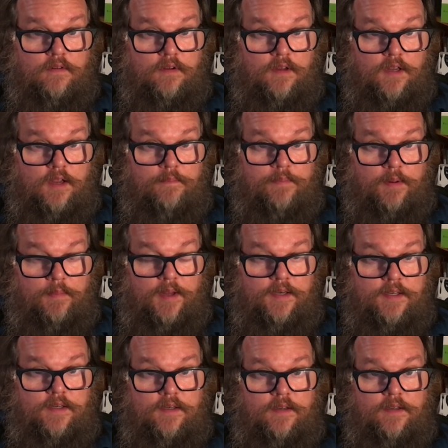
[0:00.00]

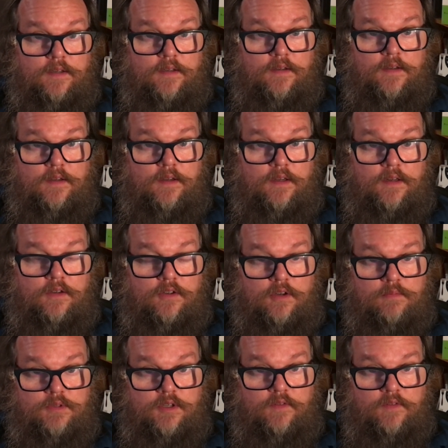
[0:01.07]
implemented in terms of